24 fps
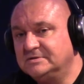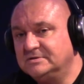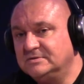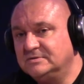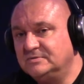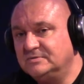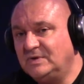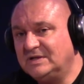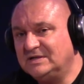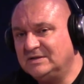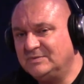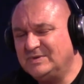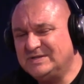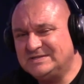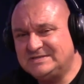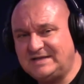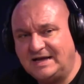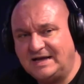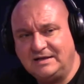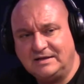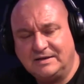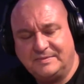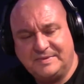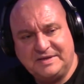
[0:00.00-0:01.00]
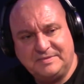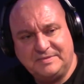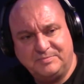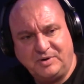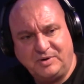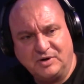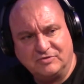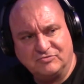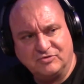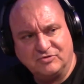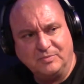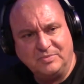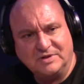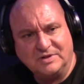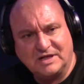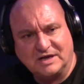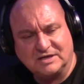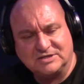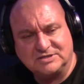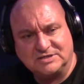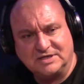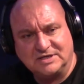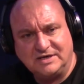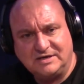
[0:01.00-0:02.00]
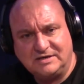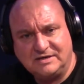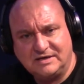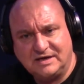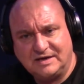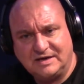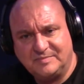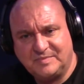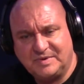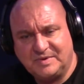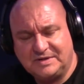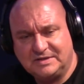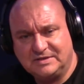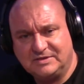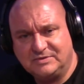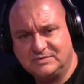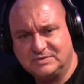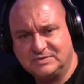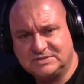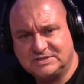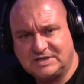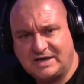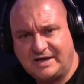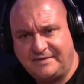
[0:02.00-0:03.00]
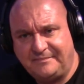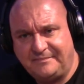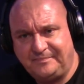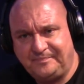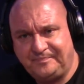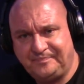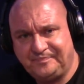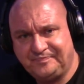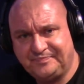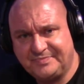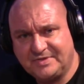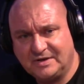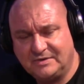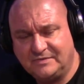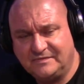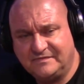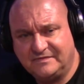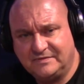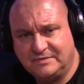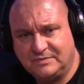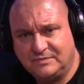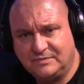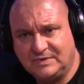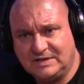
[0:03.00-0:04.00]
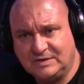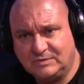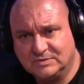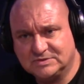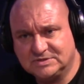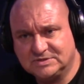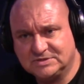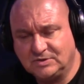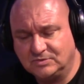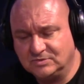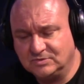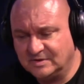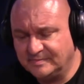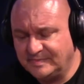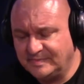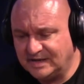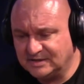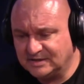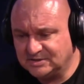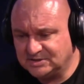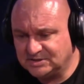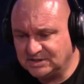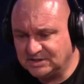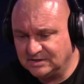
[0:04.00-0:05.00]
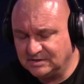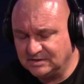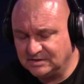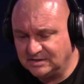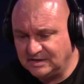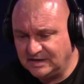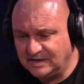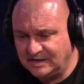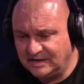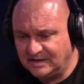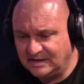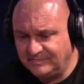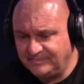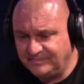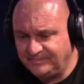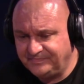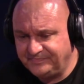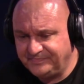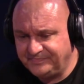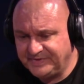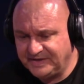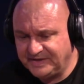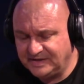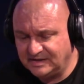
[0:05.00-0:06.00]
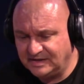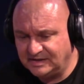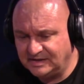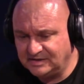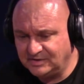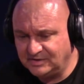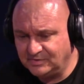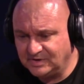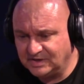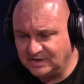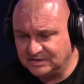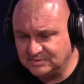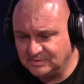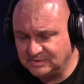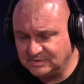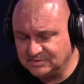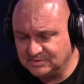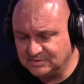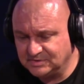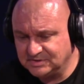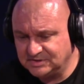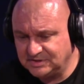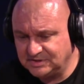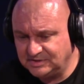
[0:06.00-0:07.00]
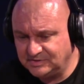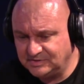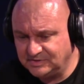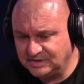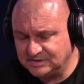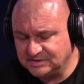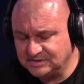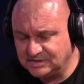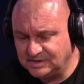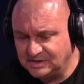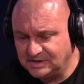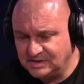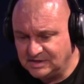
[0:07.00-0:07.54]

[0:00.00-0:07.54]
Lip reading: Well, I mean, Bugger Rumble actually. He came. There was when I was going to the match in Newcastle. I was going to see Newcastle.